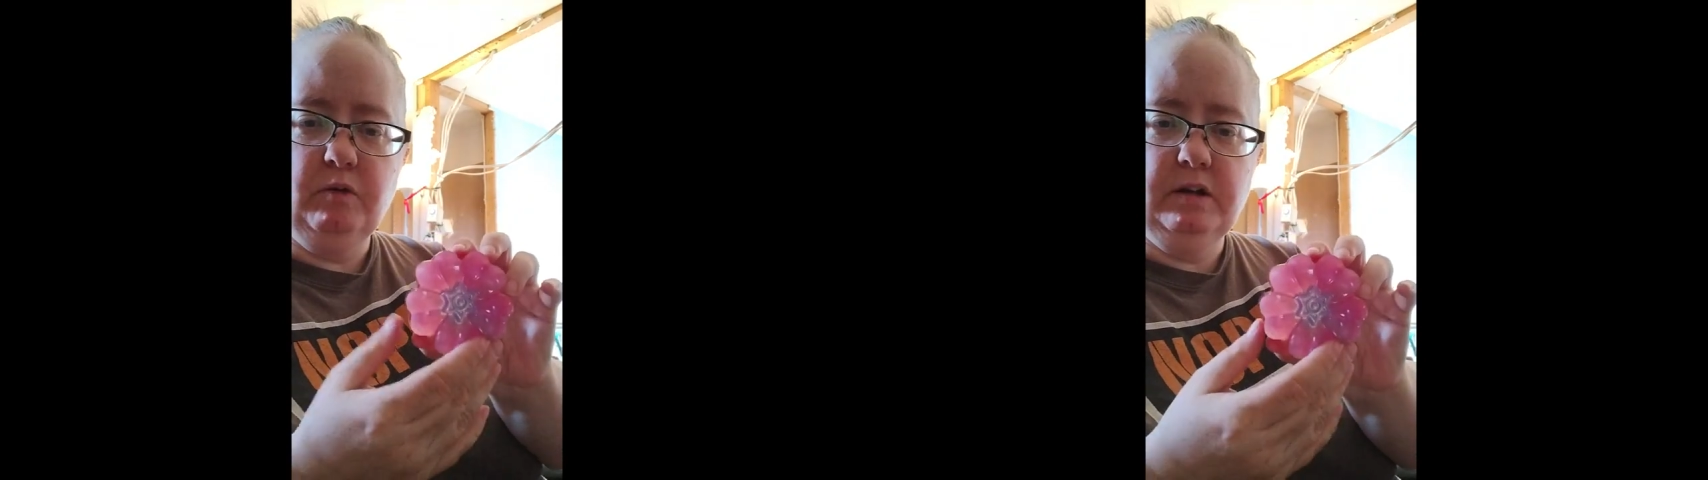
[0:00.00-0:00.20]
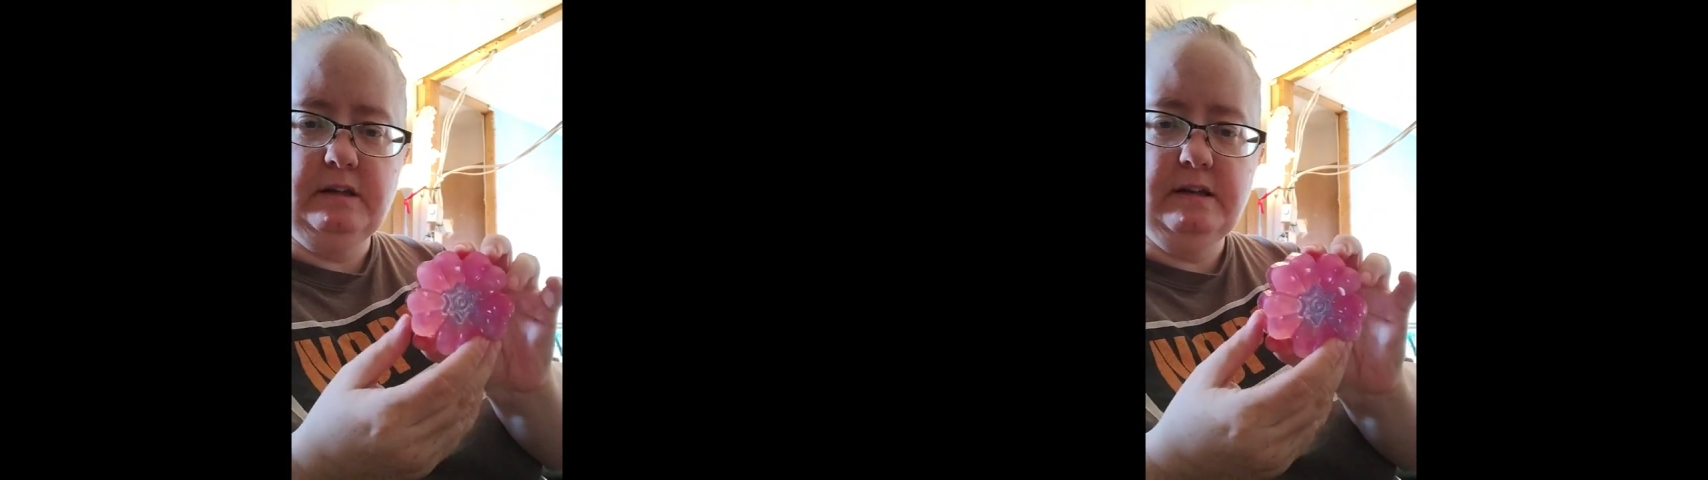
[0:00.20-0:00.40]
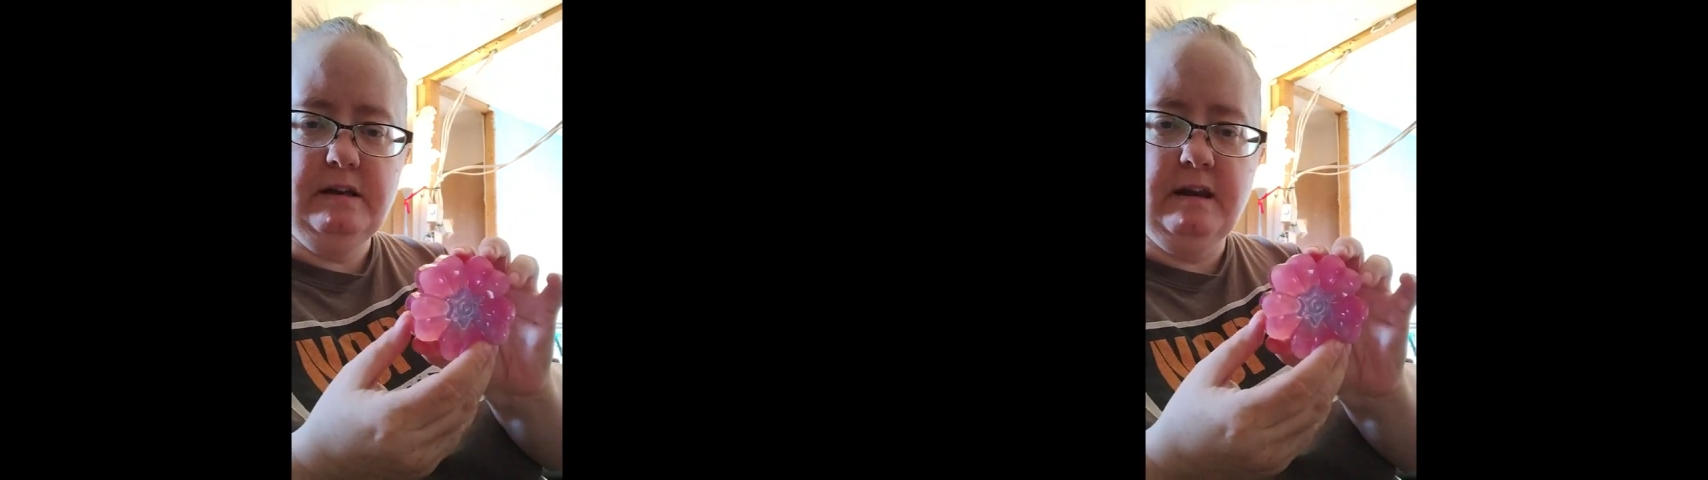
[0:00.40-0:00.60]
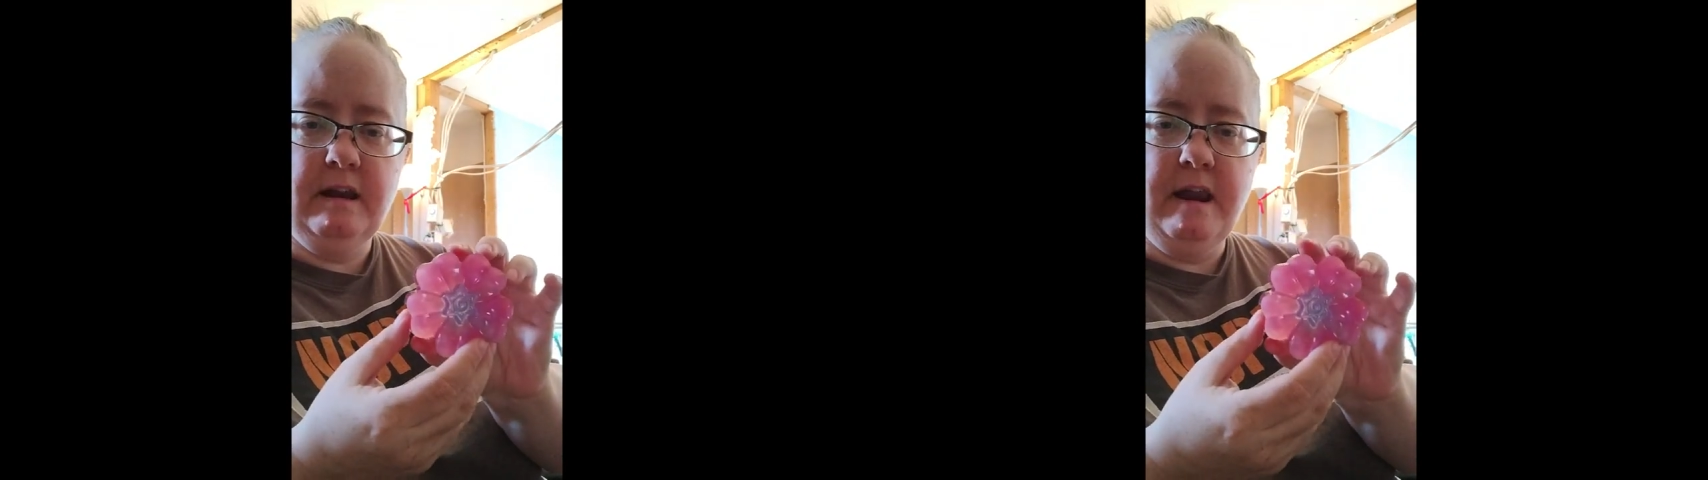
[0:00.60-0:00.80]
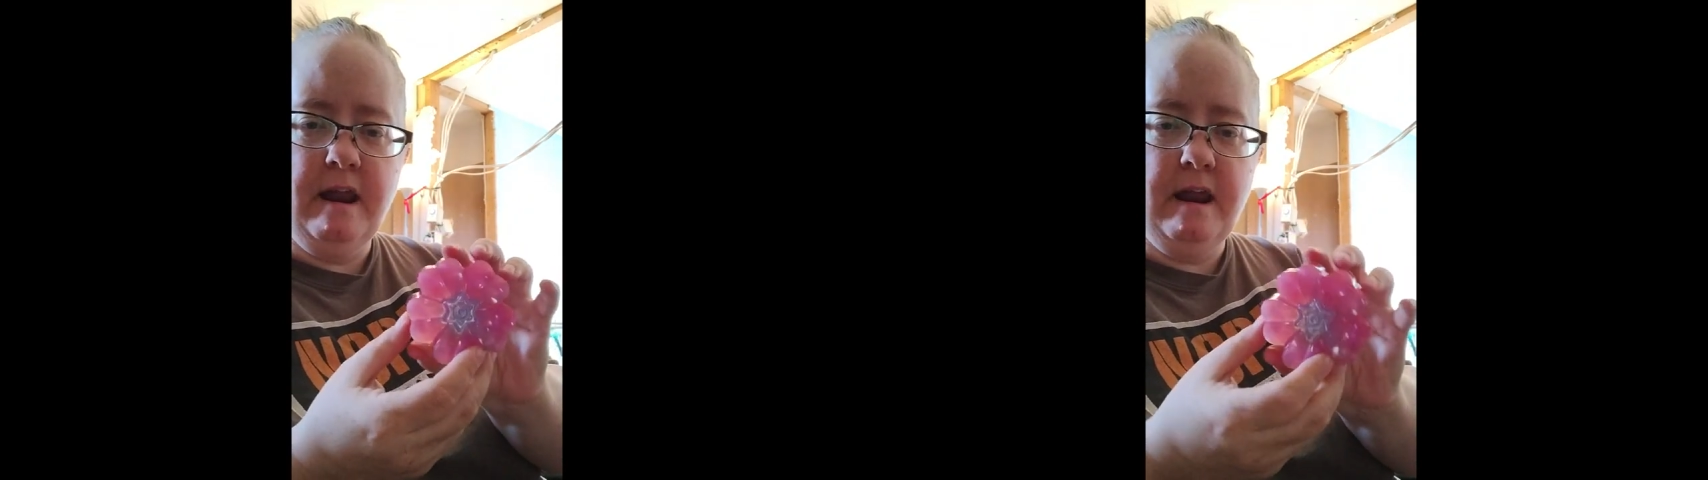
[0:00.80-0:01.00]
one.
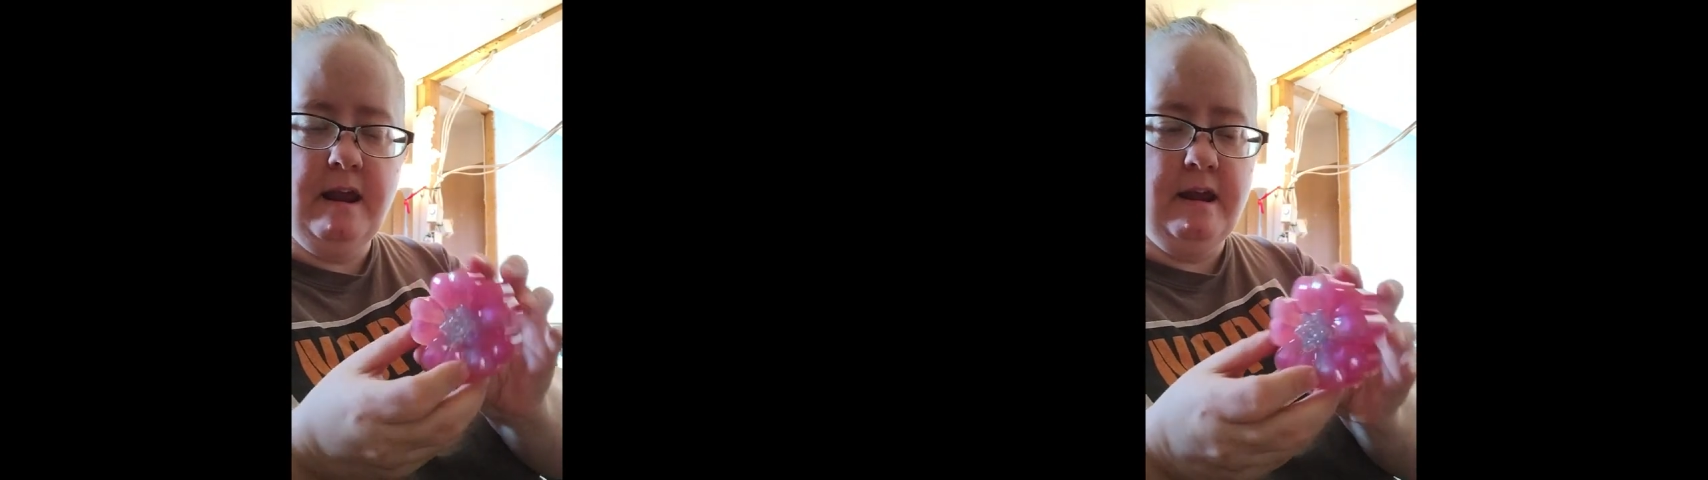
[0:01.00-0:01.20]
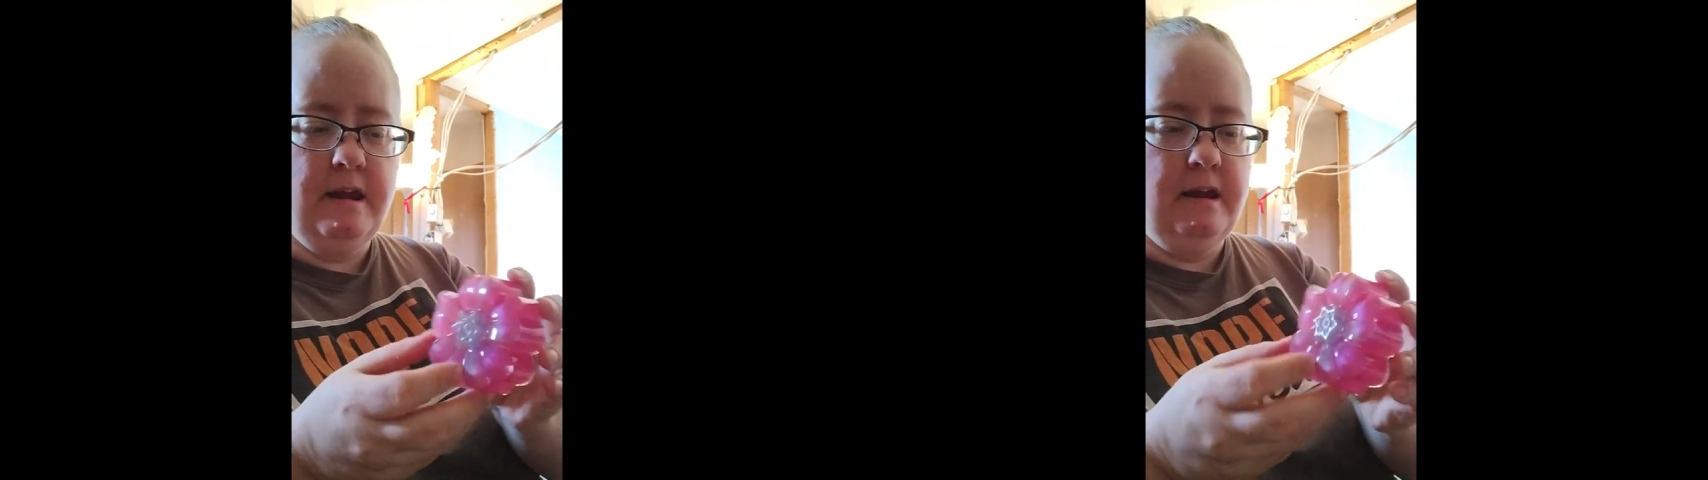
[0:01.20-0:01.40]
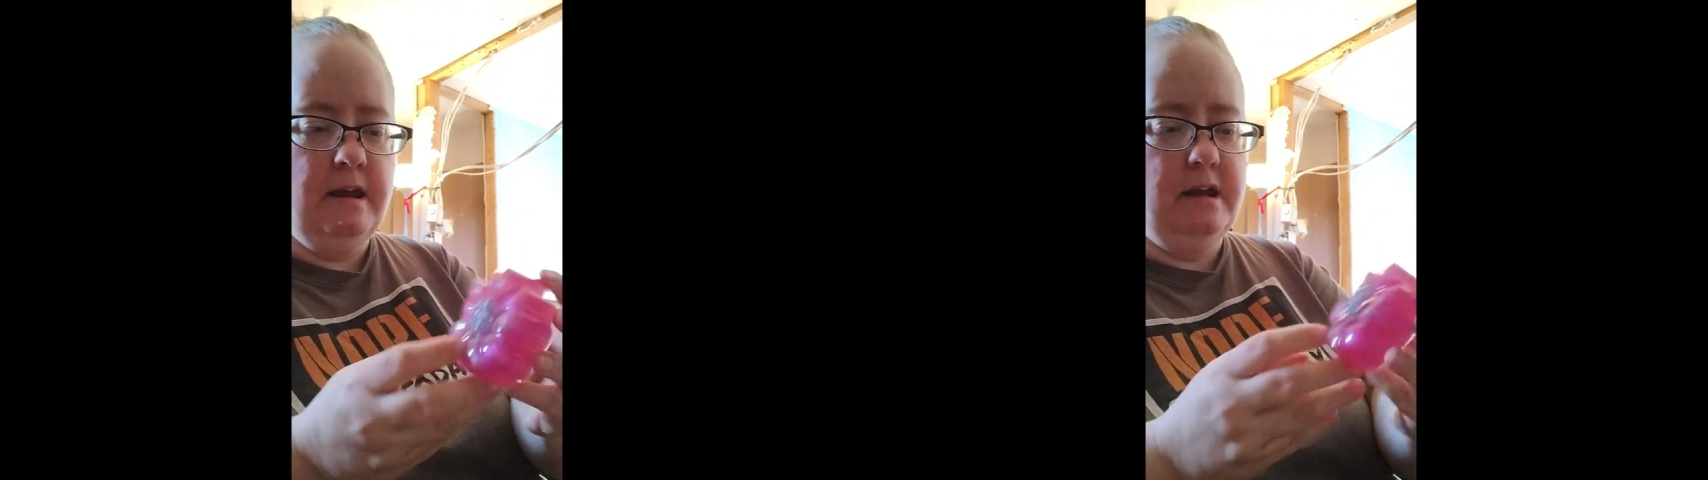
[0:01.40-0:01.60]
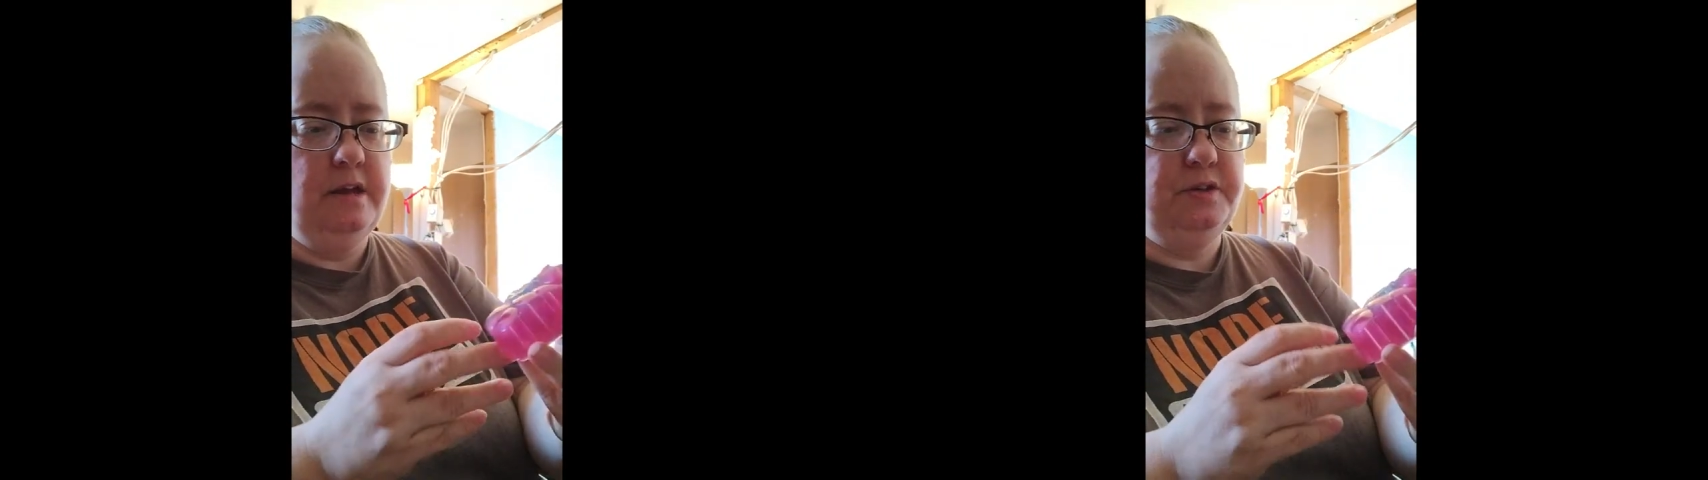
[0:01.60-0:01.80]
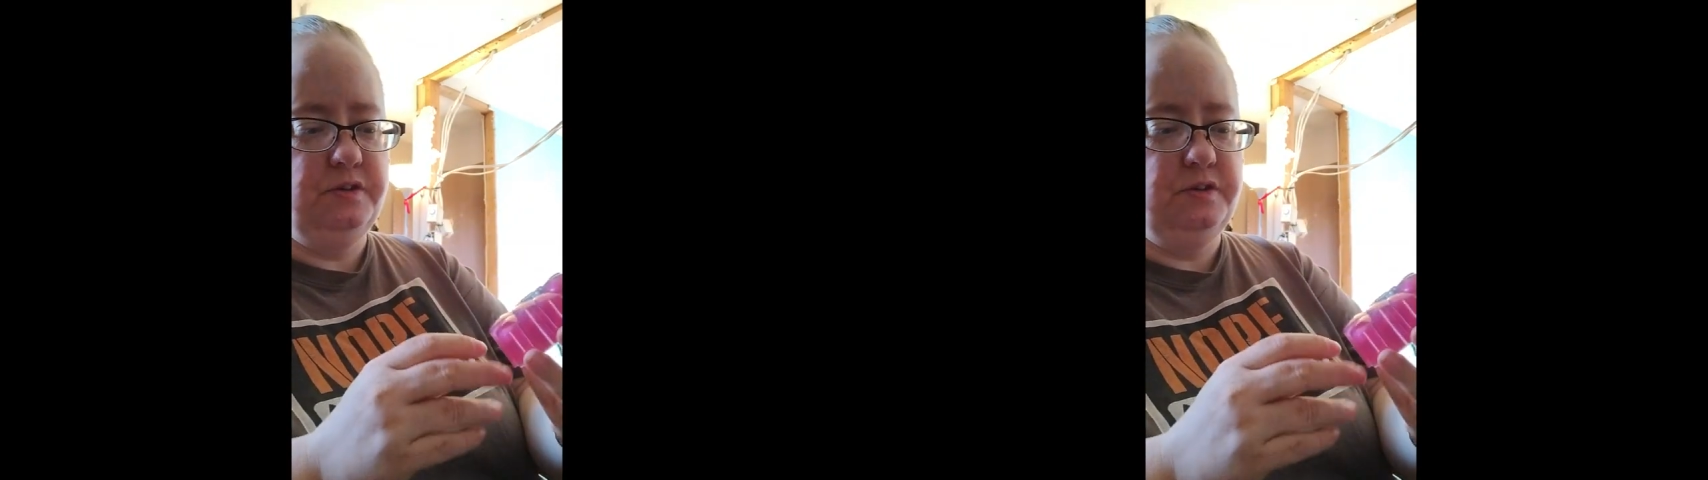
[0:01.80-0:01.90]
As